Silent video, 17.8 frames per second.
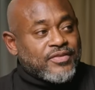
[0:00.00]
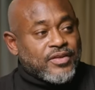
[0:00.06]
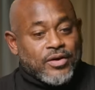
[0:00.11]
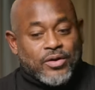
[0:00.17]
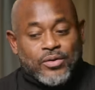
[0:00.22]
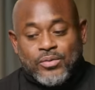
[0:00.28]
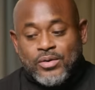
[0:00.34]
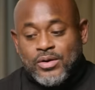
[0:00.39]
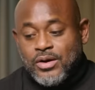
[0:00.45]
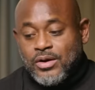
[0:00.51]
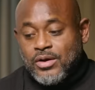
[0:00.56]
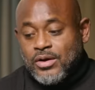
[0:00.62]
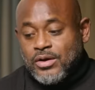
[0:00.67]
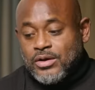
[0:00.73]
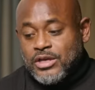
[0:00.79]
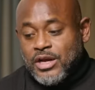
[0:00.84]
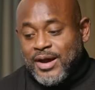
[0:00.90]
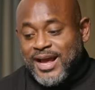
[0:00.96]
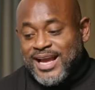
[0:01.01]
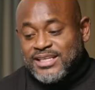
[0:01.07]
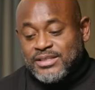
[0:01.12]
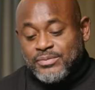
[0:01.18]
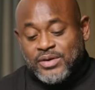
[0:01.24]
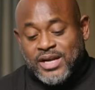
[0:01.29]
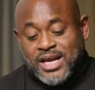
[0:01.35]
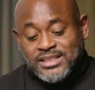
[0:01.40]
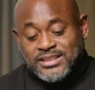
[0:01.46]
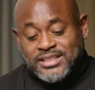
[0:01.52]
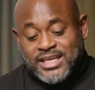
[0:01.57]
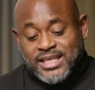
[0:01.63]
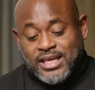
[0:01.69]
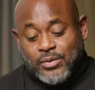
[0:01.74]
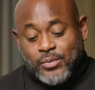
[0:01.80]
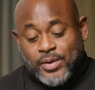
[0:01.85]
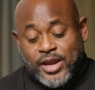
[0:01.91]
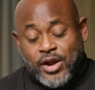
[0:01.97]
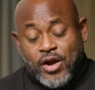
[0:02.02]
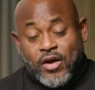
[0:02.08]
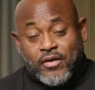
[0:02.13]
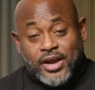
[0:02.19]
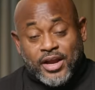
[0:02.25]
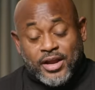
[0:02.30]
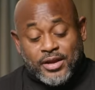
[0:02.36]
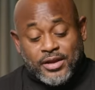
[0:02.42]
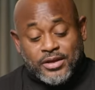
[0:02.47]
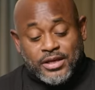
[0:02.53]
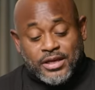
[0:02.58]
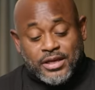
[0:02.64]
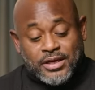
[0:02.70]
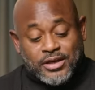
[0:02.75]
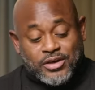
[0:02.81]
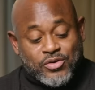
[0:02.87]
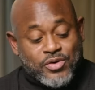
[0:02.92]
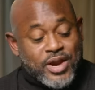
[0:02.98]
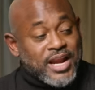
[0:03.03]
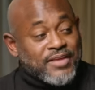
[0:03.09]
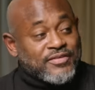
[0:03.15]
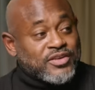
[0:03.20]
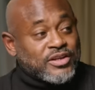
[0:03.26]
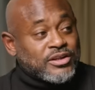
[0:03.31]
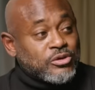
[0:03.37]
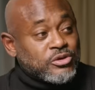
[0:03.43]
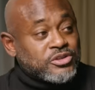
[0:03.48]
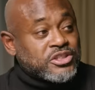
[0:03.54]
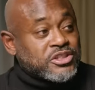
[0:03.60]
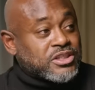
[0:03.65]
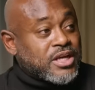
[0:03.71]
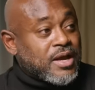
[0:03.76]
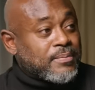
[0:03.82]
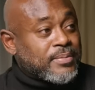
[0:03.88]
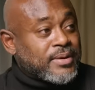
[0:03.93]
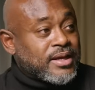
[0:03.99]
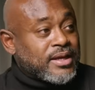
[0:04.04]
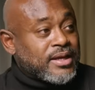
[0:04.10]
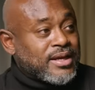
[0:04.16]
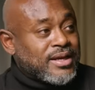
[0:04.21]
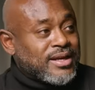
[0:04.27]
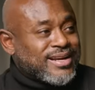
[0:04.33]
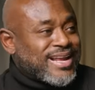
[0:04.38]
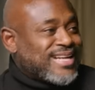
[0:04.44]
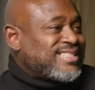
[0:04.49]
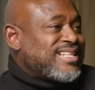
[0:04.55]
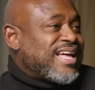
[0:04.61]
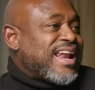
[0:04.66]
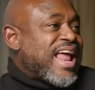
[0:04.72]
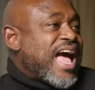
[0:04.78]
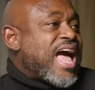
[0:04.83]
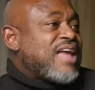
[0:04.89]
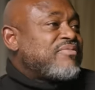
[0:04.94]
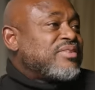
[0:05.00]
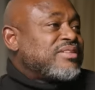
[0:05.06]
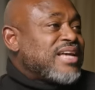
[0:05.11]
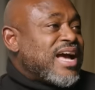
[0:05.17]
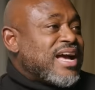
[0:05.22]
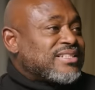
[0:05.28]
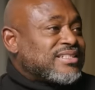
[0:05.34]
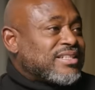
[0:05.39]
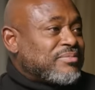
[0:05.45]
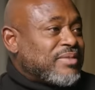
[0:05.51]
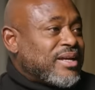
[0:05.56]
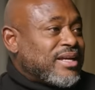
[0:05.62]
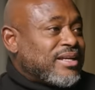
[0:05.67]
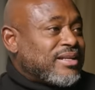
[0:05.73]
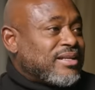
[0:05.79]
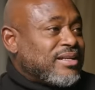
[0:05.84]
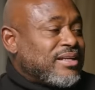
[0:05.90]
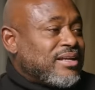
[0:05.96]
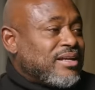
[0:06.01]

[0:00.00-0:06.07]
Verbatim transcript: So, you know, I, when I say that we are a, uh, creative solutions company, mm-hmm. that's not advertising, man. Right.